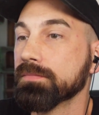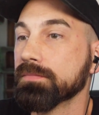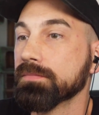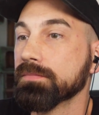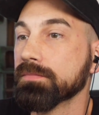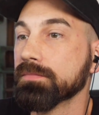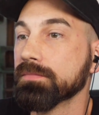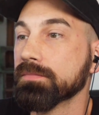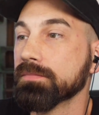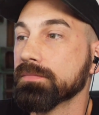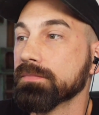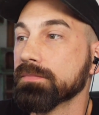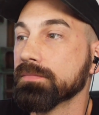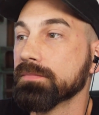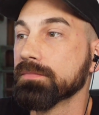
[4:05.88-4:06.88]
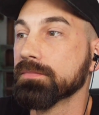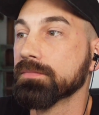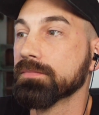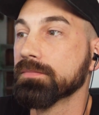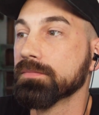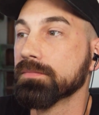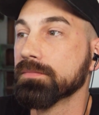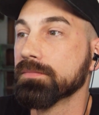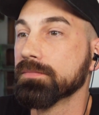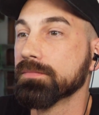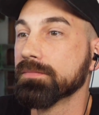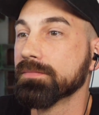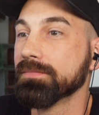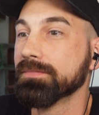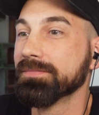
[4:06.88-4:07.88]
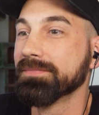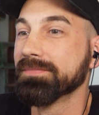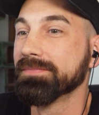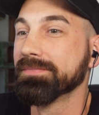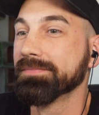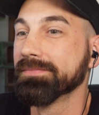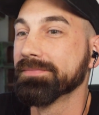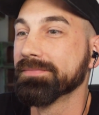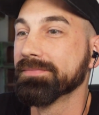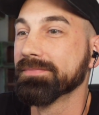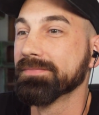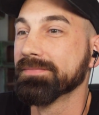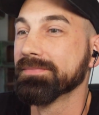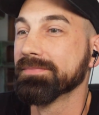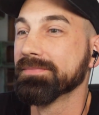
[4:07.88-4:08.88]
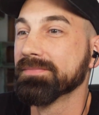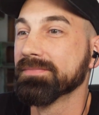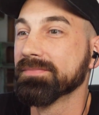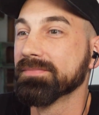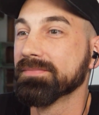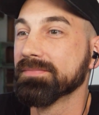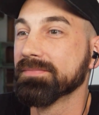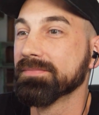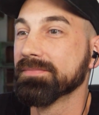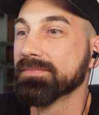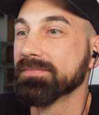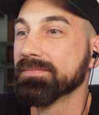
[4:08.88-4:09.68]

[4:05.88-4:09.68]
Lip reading: [no speech]